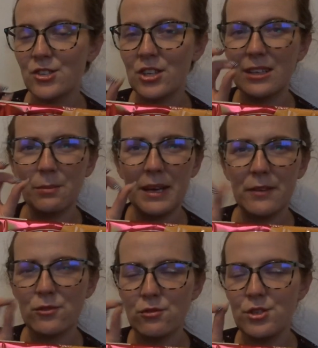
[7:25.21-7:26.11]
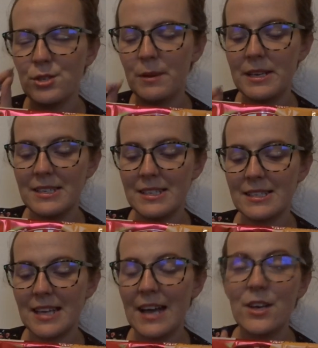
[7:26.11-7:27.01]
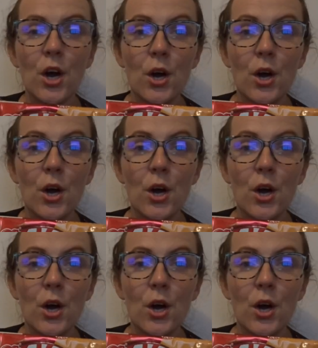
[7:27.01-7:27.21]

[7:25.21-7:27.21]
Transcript: It's got a little bit of crunchy bits inside.